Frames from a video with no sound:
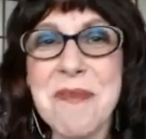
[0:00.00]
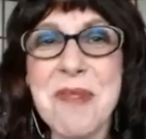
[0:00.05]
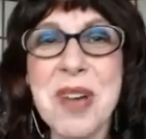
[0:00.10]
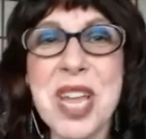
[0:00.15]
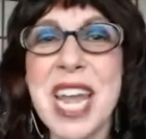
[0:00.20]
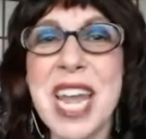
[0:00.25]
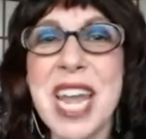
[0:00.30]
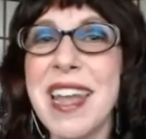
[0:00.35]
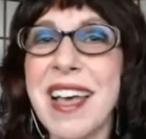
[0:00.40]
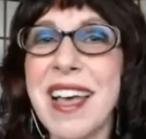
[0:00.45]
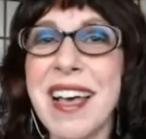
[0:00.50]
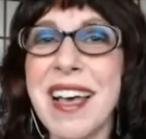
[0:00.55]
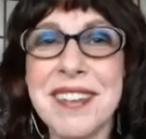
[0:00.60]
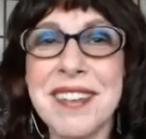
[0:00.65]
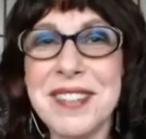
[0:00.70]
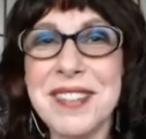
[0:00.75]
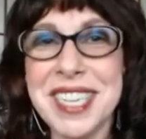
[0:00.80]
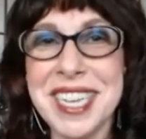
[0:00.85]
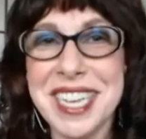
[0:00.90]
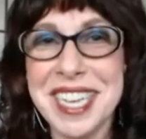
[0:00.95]
I would
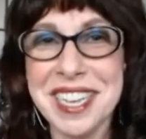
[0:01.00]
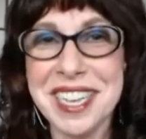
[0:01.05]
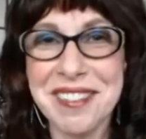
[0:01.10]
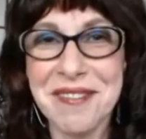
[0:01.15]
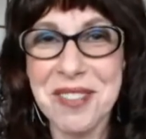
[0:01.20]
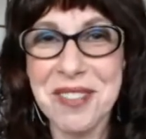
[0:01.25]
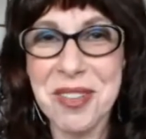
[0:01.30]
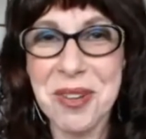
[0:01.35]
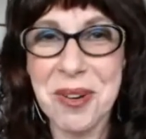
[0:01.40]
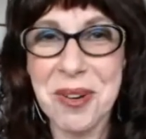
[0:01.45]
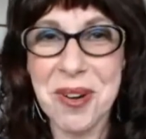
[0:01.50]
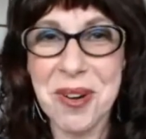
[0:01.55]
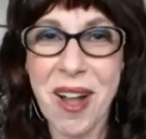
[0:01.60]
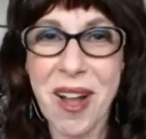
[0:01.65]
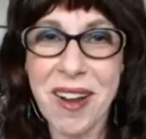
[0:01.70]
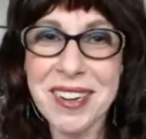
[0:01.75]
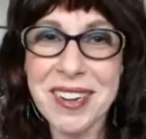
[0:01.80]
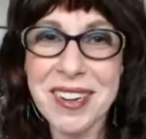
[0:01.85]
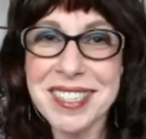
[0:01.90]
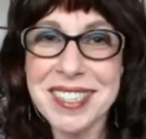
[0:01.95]
love to give
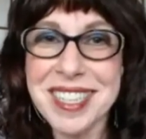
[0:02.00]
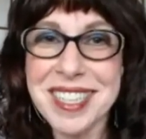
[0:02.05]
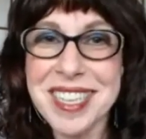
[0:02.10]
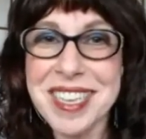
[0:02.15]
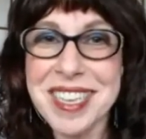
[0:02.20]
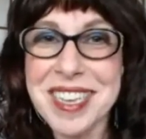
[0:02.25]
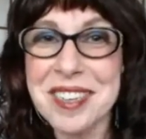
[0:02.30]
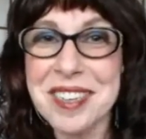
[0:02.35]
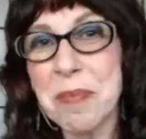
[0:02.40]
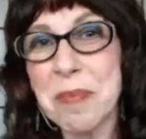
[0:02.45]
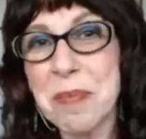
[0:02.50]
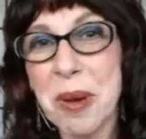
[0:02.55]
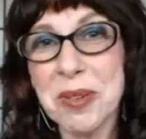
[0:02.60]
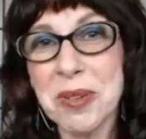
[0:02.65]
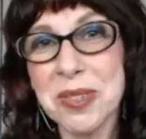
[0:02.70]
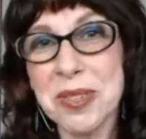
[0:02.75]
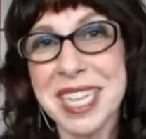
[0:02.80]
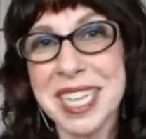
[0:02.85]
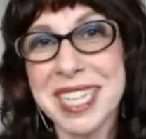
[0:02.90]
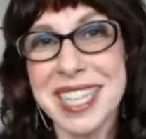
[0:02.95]
your artists the
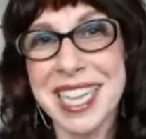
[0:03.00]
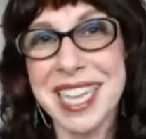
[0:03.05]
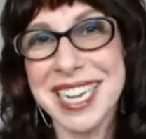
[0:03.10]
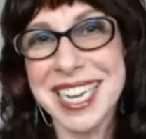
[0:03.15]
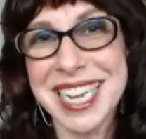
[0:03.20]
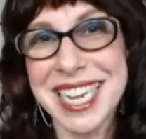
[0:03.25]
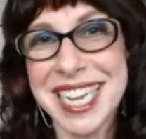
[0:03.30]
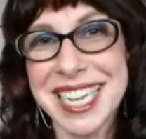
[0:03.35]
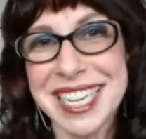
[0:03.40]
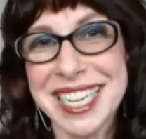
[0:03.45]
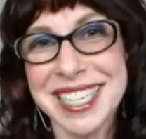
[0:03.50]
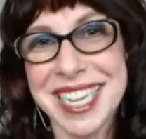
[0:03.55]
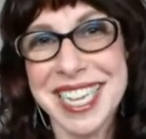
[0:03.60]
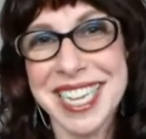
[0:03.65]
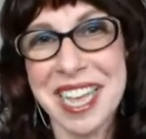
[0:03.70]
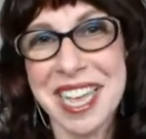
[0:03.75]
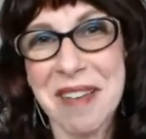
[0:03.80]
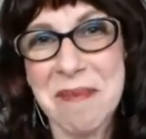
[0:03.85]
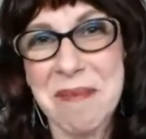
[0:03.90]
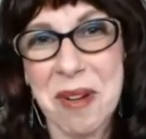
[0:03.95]
exposure that they
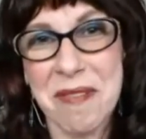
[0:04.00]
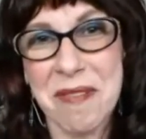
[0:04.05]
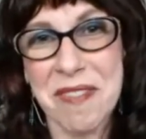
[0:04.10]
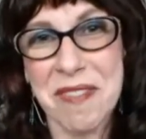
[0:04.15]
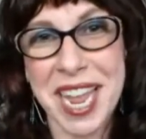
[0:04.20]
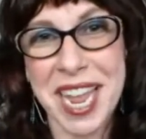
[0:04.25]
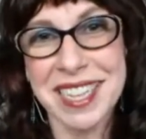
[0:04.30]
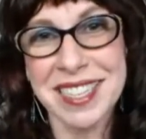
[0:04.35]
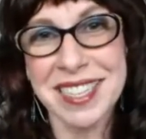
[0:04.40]
need to get more